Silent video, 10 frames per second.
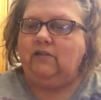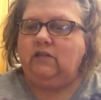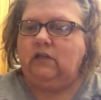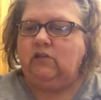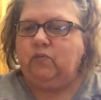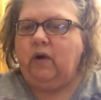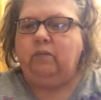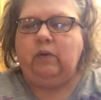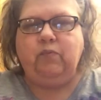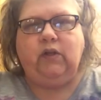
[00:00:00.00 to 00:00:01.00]
The kids will
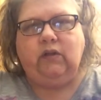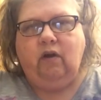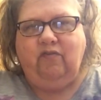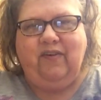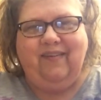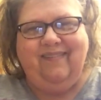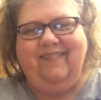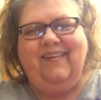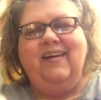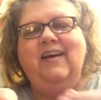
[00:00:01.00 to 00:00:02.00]
probably pull it off.
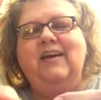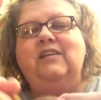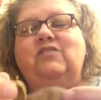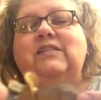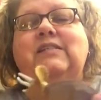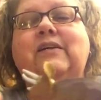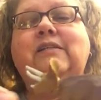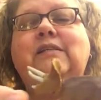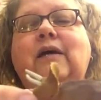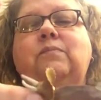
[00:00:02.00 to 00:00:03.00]

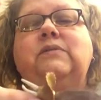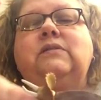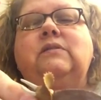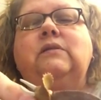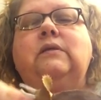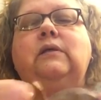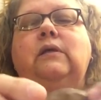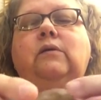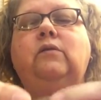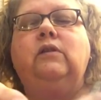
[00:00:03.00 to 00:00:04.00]
Triceratops, I
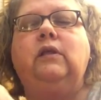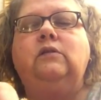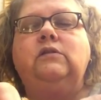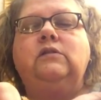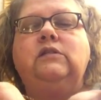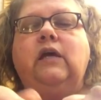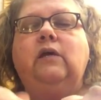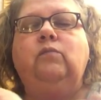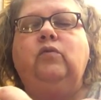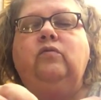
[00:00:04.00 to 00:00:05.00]
don't think, does his head
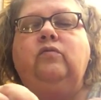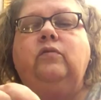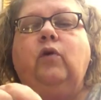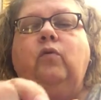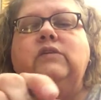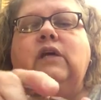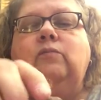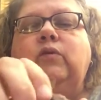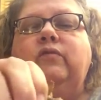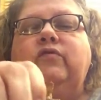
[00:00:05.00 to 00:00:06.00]
move? Oh, his head
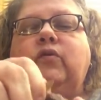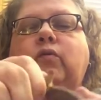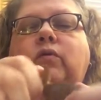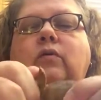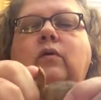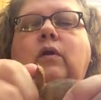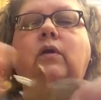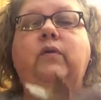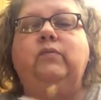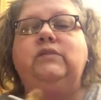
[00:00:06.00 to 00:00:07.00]
moves, cool.
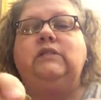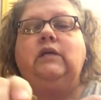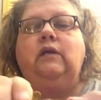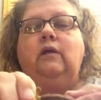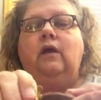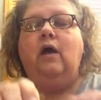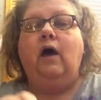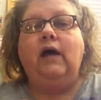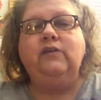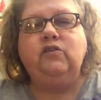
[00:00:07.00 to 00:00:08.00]
Well, we'll see.
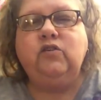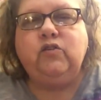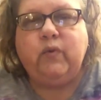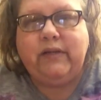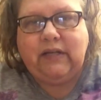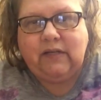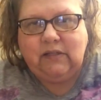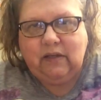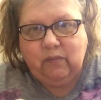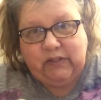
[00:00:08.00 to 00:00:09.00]
I should do toy
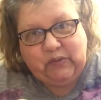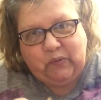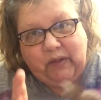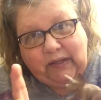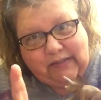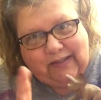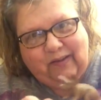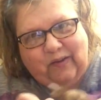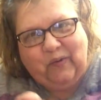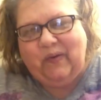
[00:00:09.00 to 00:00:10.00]
testing at my school. I can tell
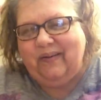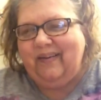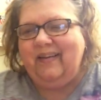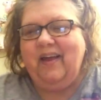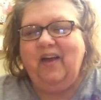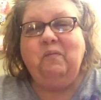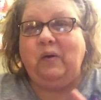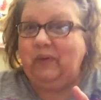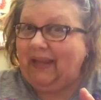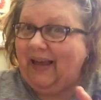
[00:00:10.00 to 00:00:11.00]
you
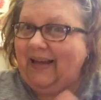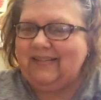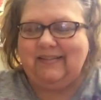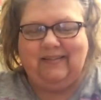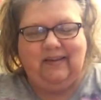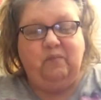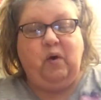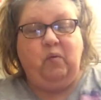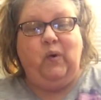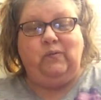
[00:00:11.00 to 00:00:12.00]
what will last and
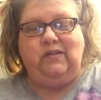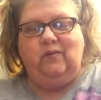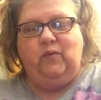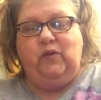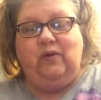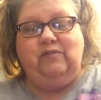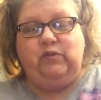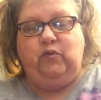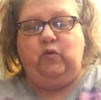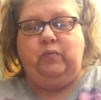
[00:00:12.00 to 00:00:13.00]
what won't when you give it
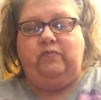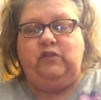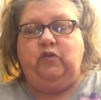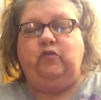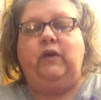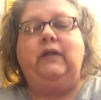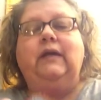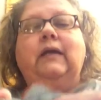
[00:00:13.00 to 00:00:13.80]
to a group of children.